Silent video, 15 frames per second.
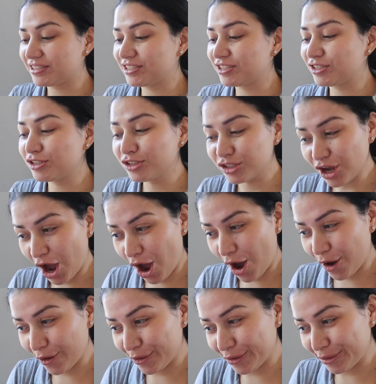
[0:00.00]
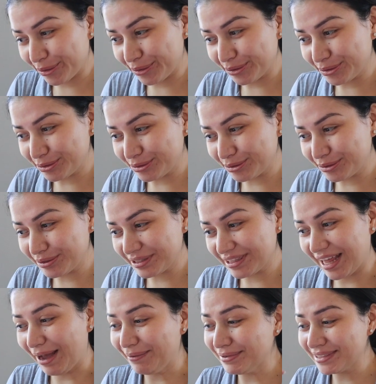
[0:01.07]
So
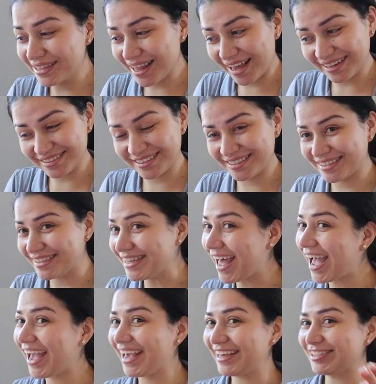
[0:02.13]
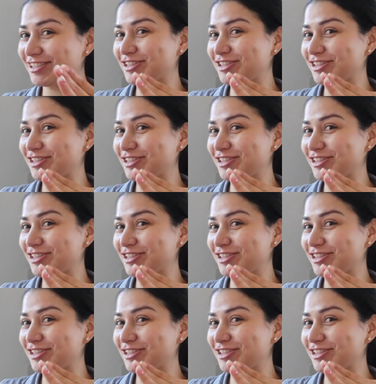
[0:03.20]
that was last night.